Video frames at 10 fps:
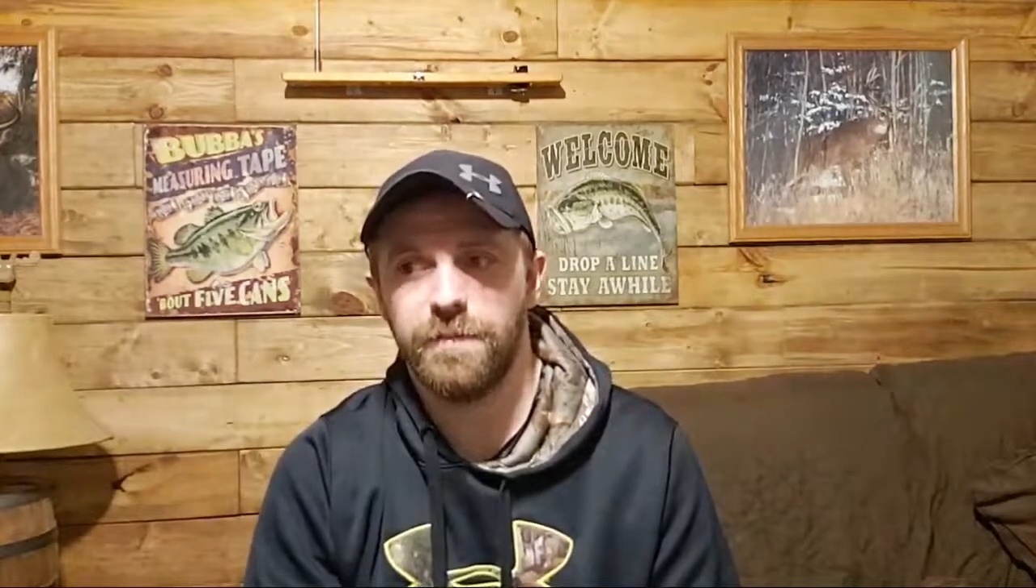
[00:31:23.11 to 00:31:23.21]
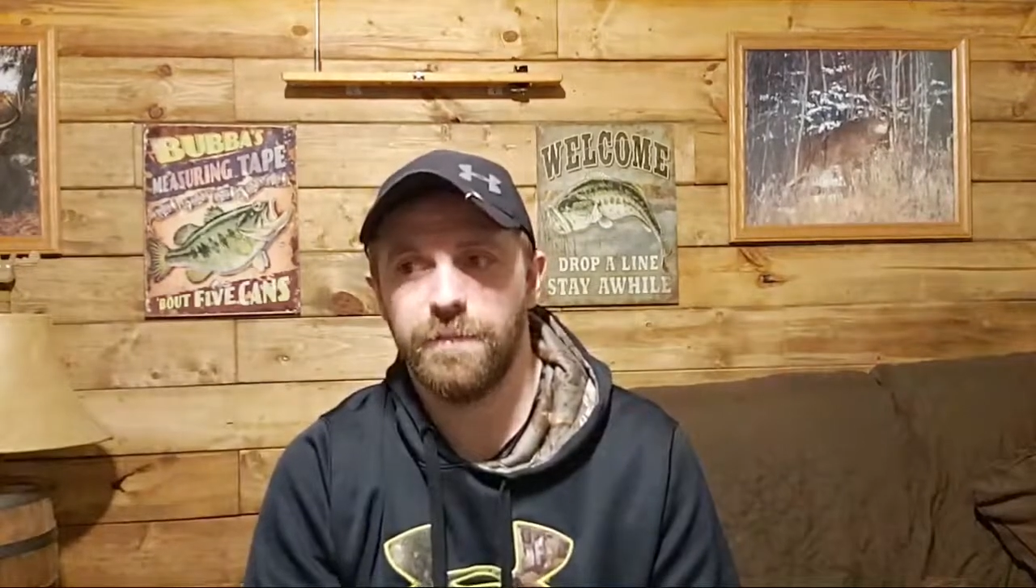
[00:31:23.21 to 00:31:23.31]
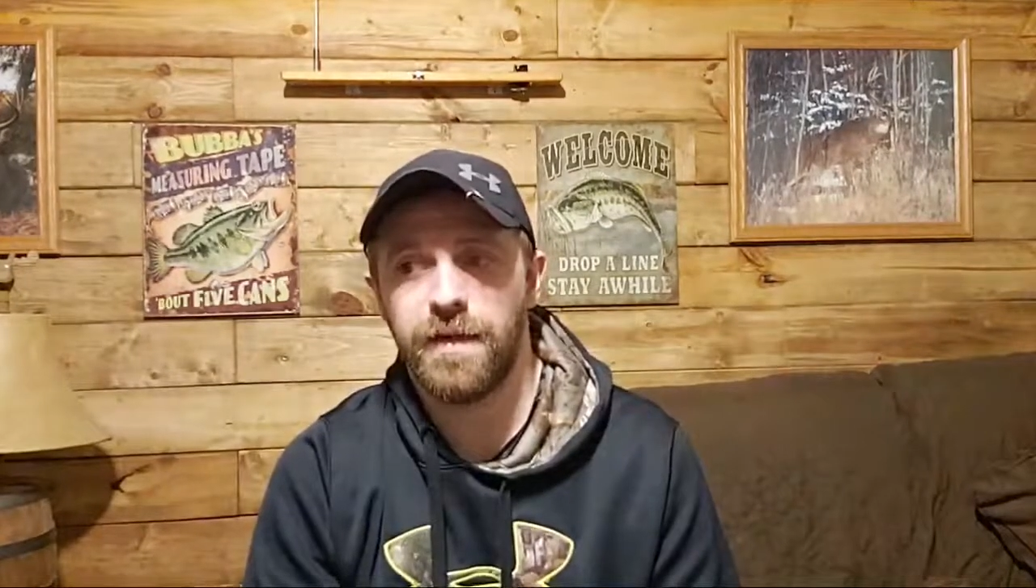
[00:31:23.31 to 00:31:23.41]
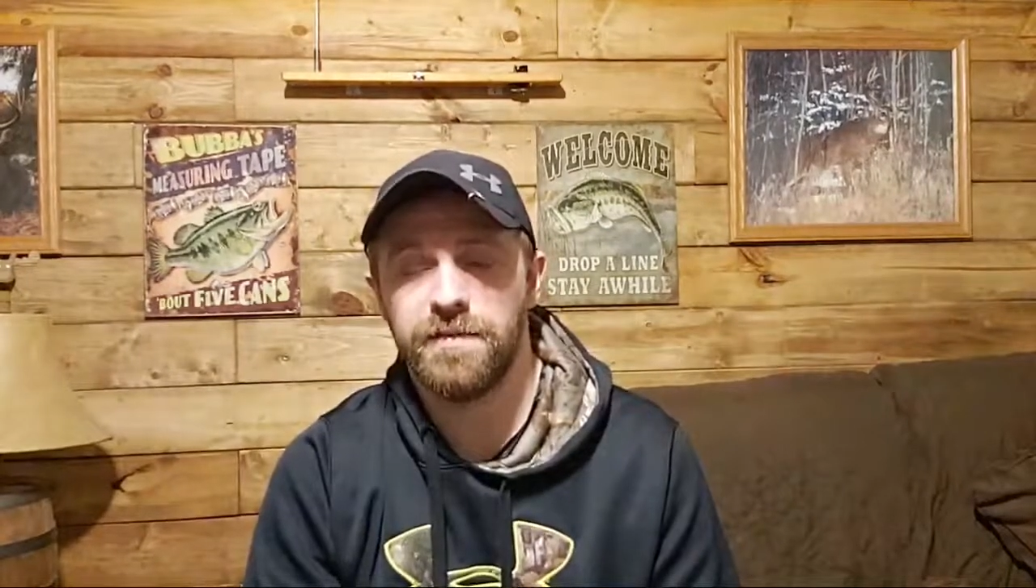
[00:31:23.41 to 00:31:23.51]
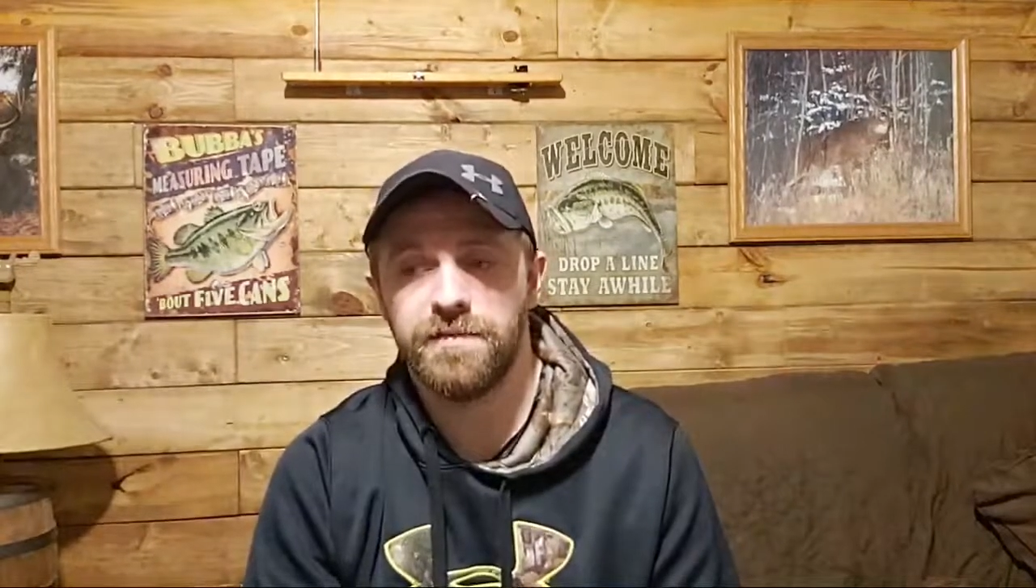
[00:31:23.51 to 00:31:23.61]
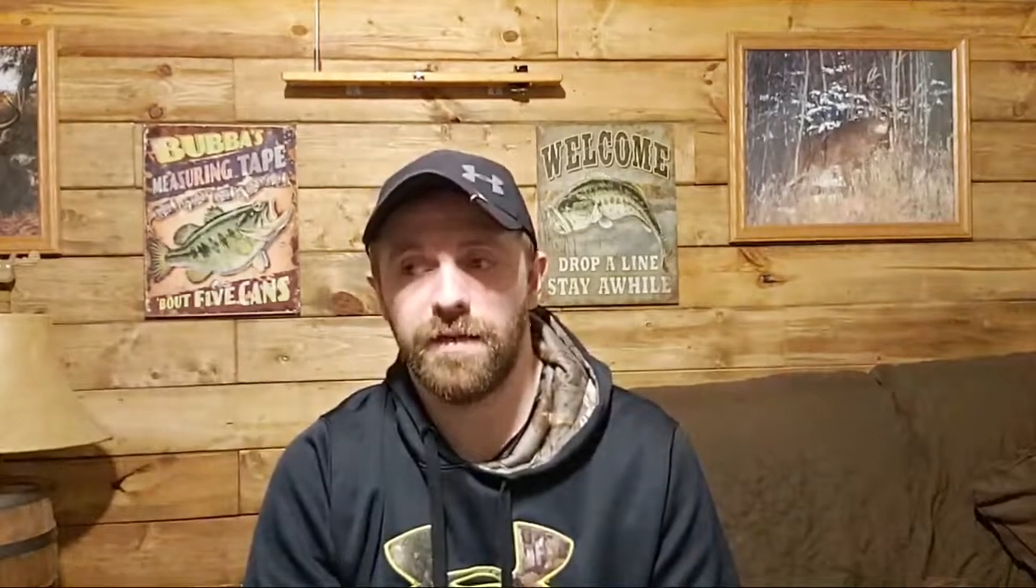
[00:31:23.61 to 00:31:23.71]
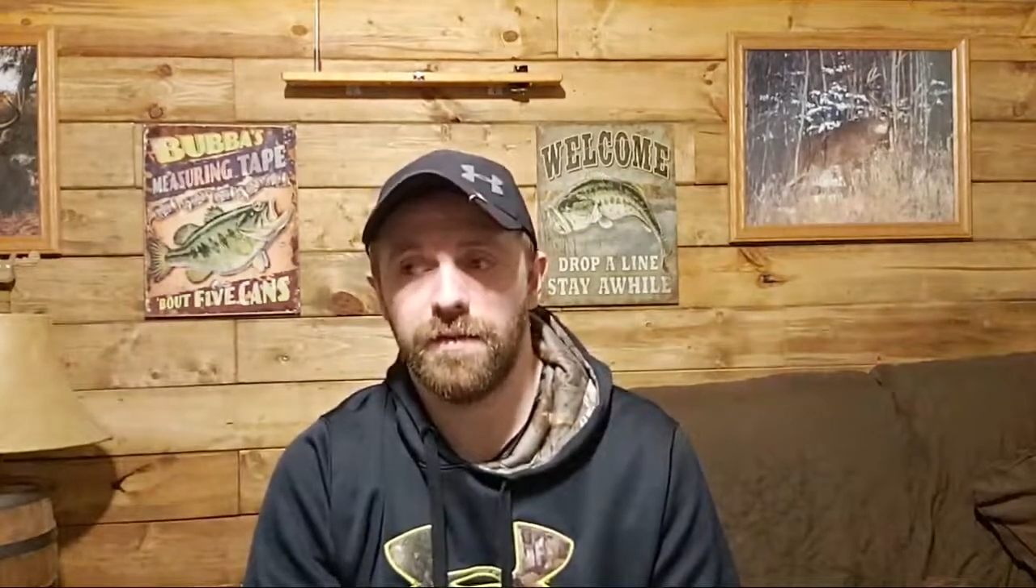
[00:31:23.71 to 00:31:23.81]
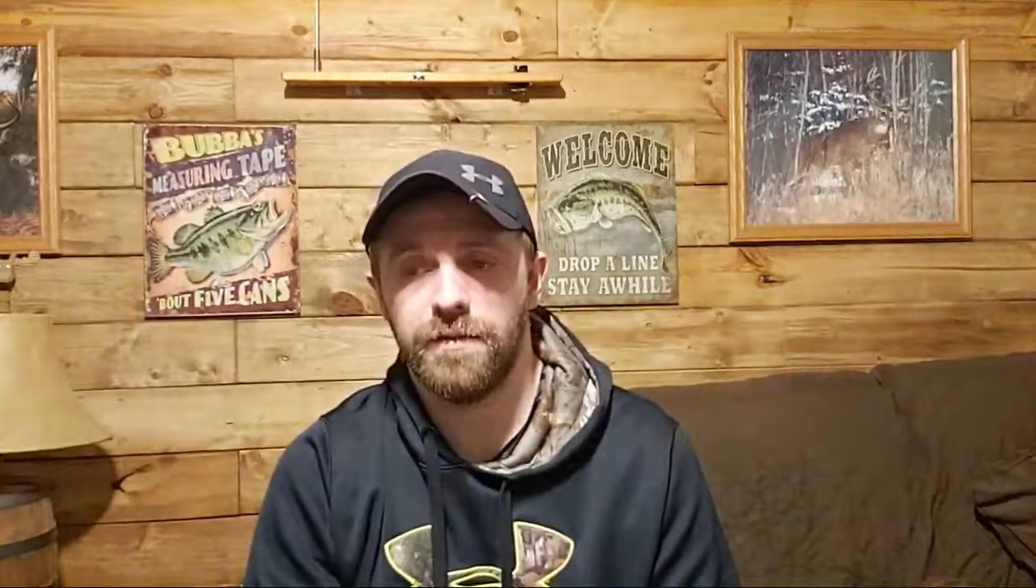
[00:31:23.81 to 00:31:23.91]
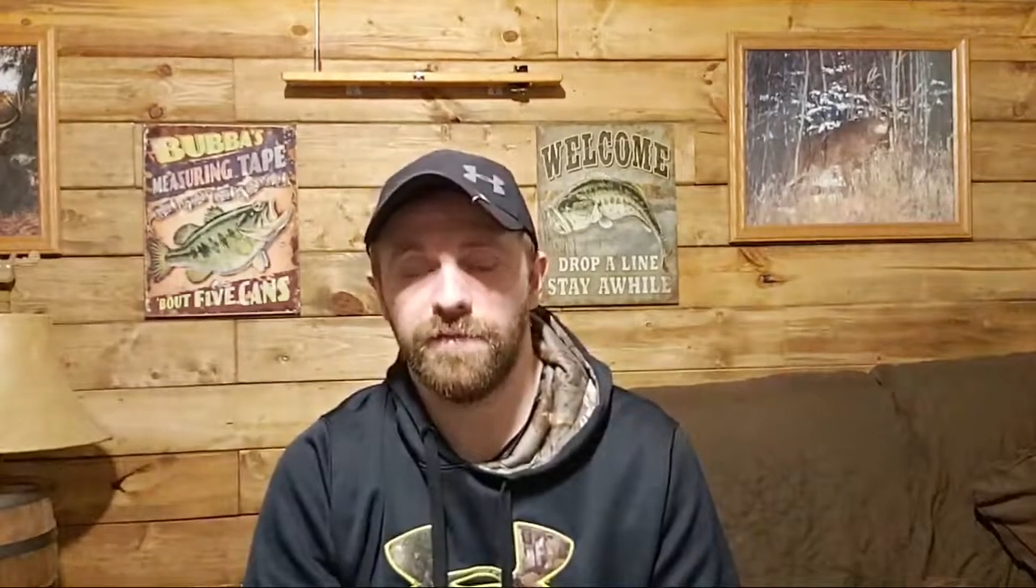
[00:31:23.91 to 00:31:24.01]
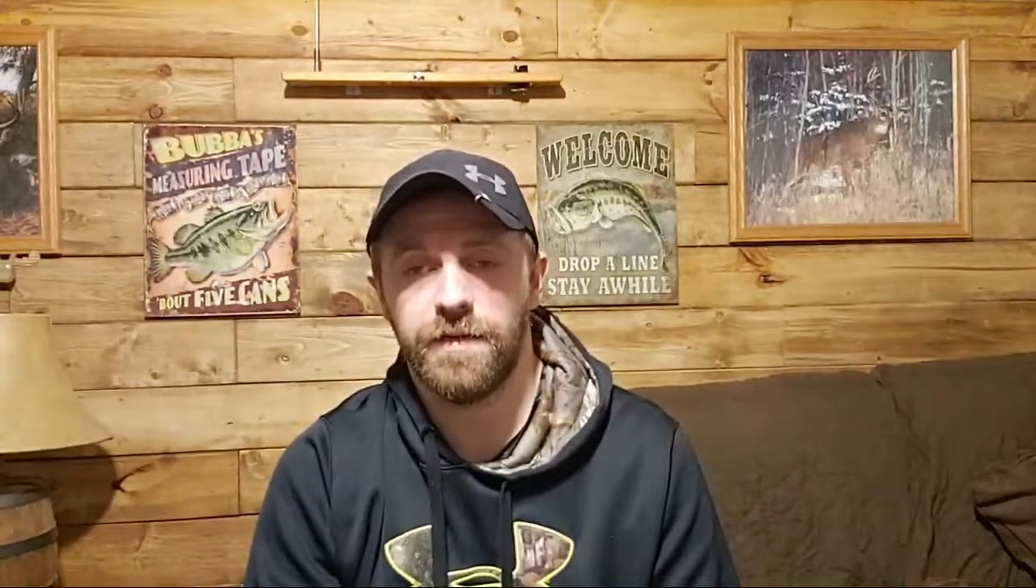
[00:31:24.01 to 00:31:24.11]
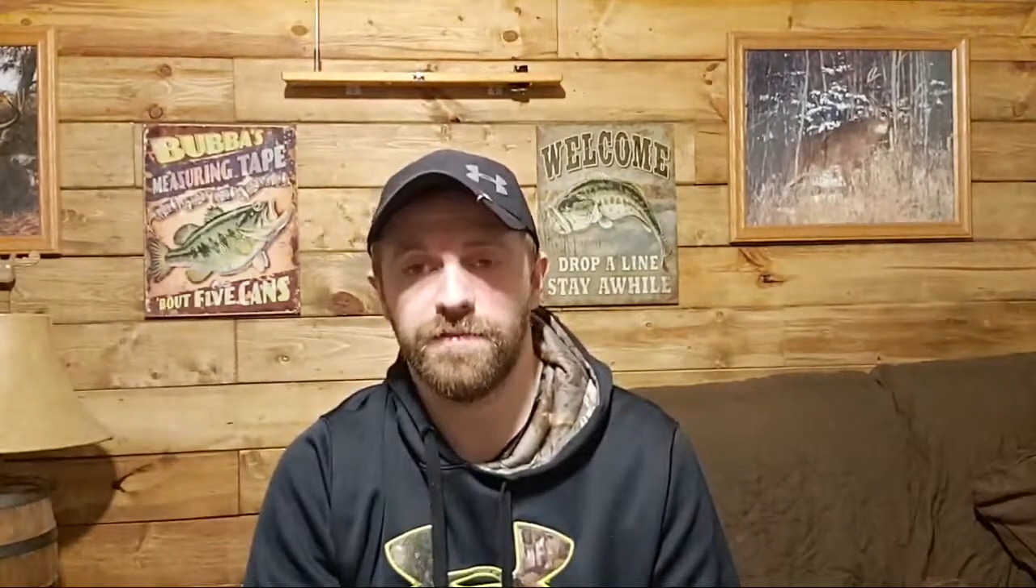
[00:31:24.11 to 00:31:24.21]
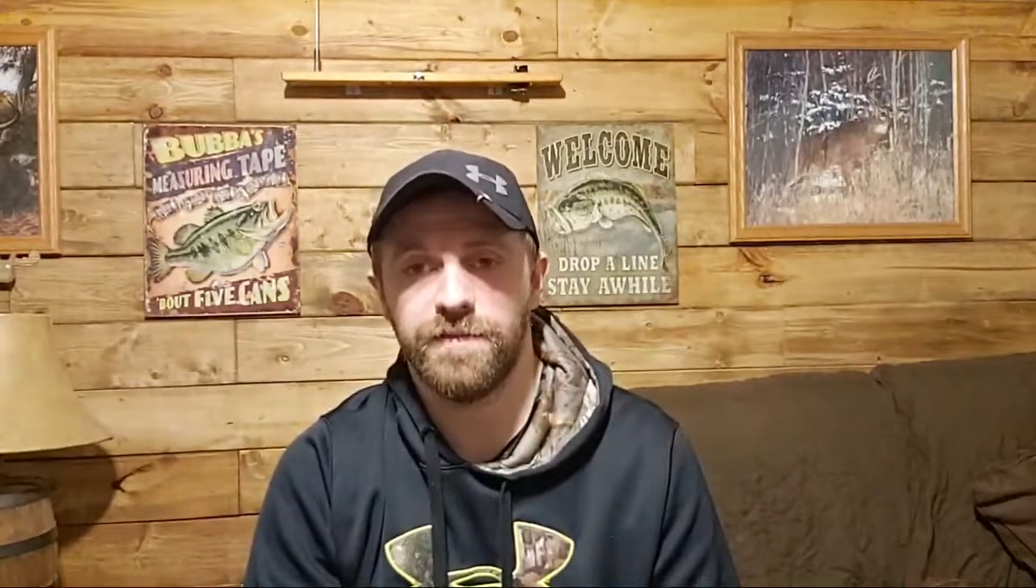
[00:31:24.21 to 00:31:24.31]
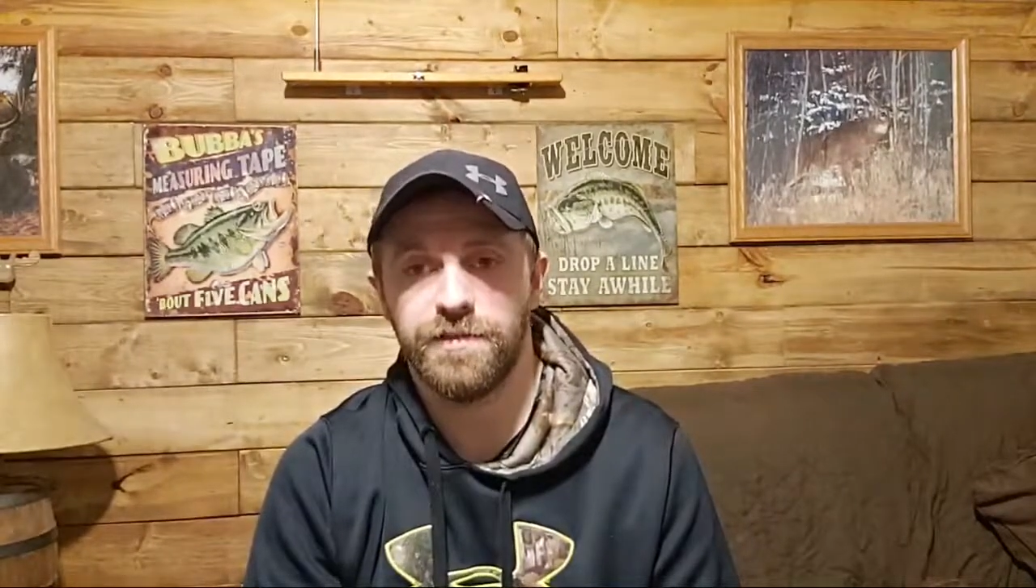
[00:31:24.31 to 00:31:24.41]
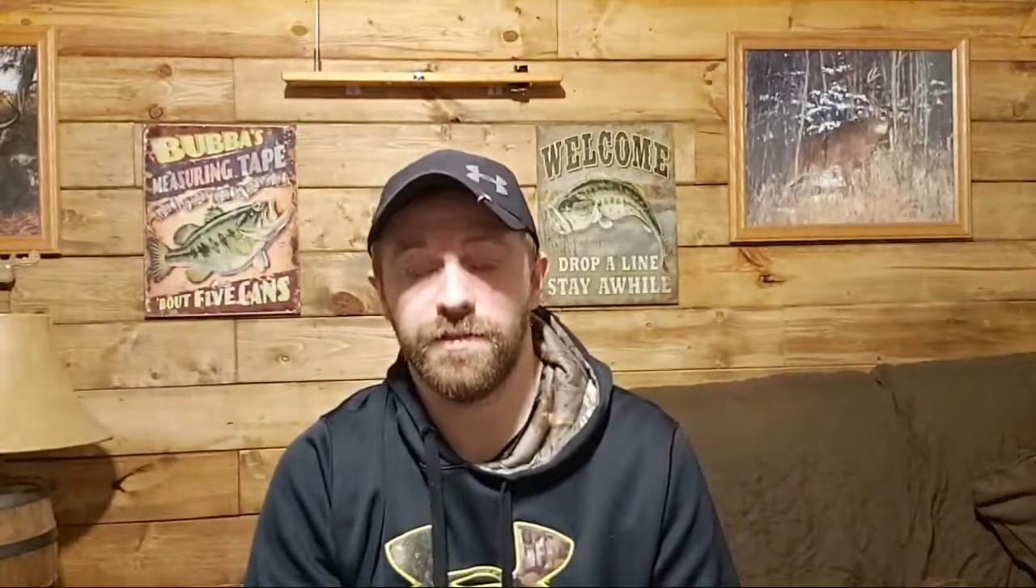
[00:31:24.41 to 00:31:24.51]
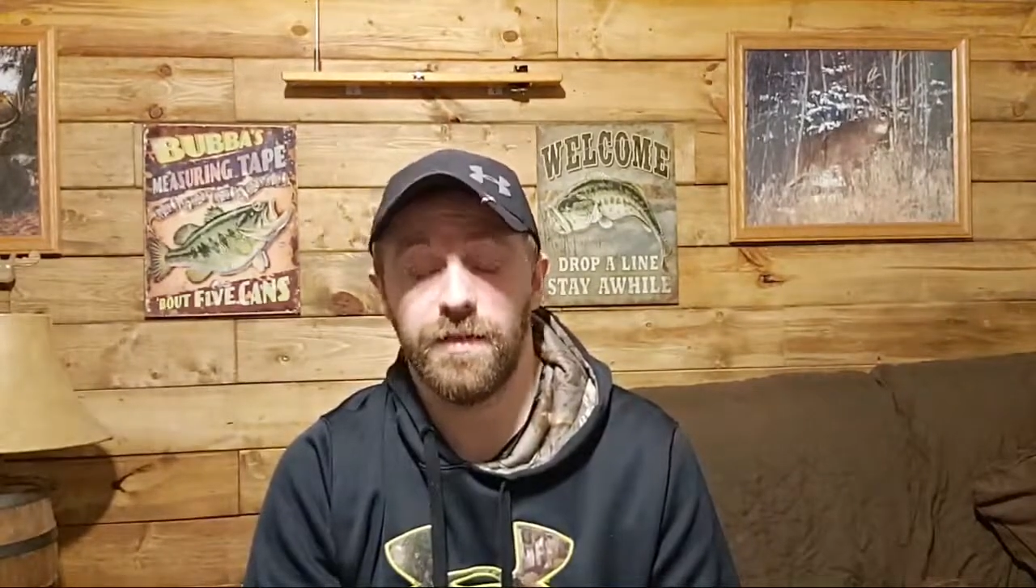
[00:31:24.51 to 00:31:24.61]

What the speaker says: in my style of ice fishing,